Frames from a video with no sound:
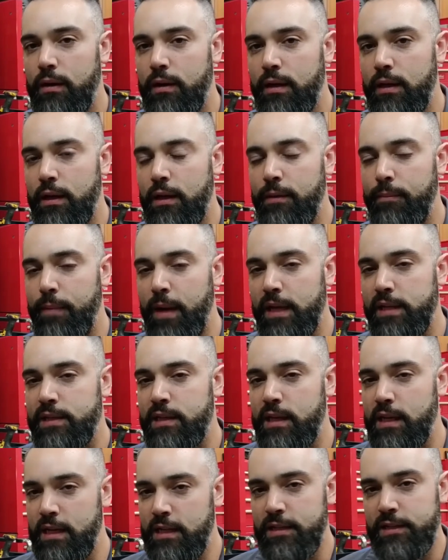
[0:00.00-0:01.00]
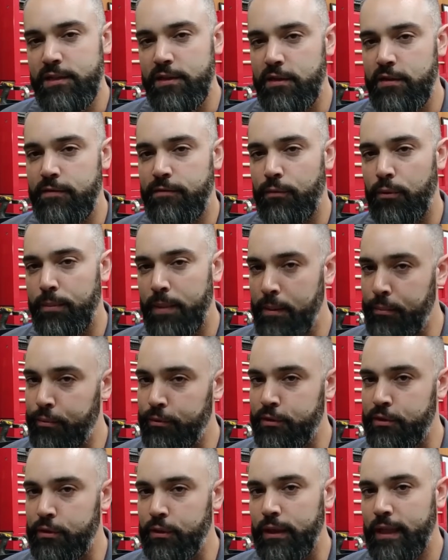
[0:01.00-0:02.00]
it makes it easier for people
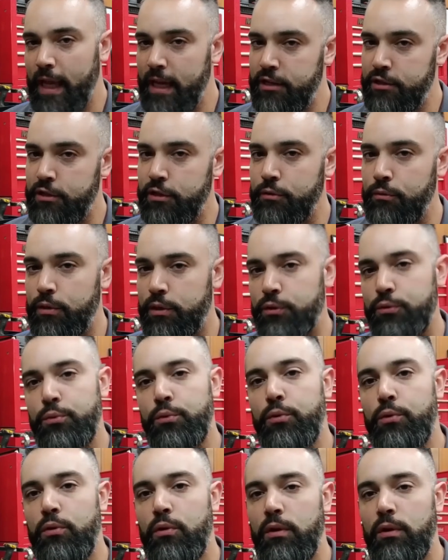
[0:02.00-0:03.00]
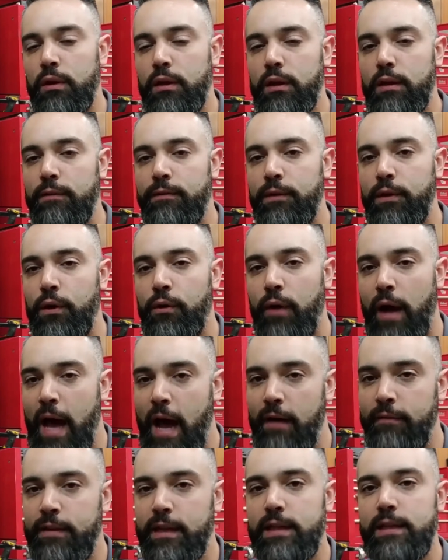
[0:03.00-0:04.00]
to lend you a tool if you don't have
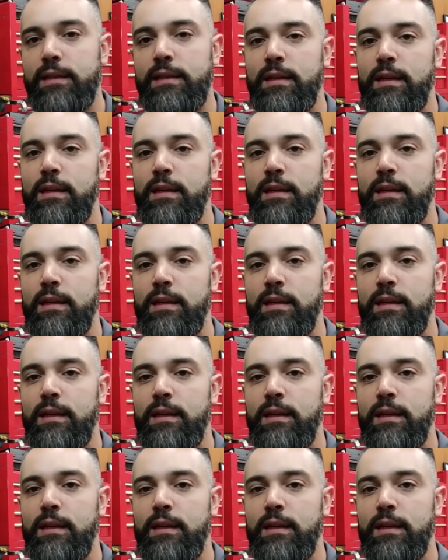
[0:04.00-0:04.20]
it,